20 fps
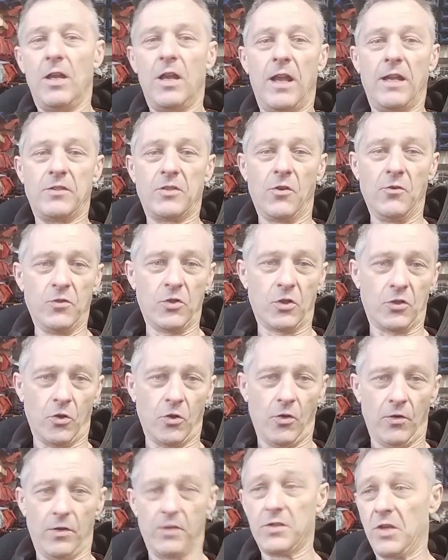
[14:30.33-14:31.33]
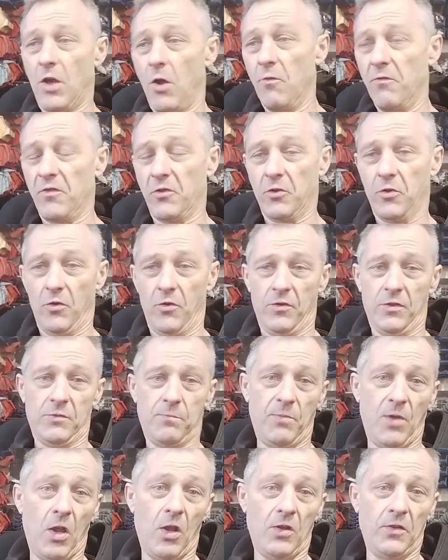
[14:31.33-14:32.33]
It's undercut, it's overcut, it's
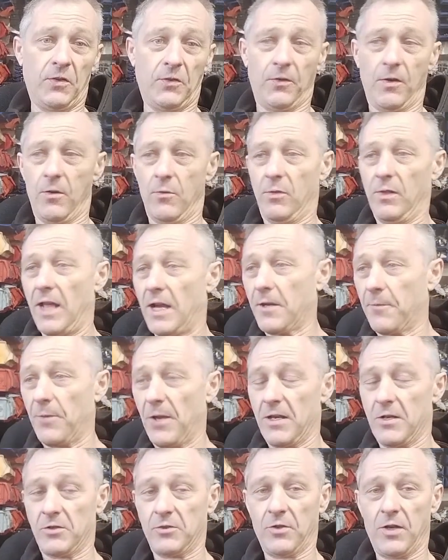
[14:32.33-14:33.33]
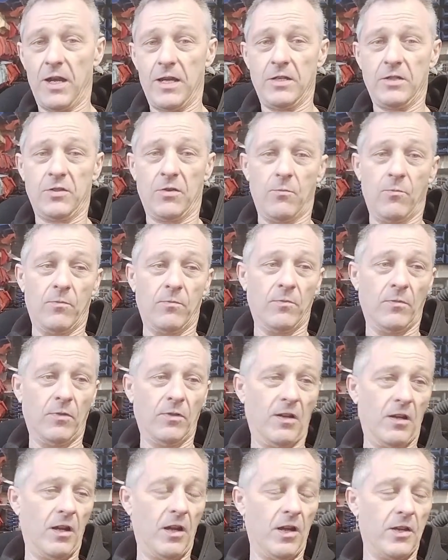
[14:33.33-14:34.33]
burned through, lack of penetration.
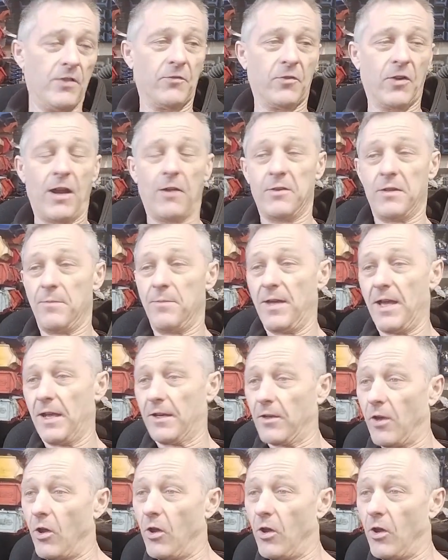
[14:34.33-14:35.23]
Oh, you've ground it back.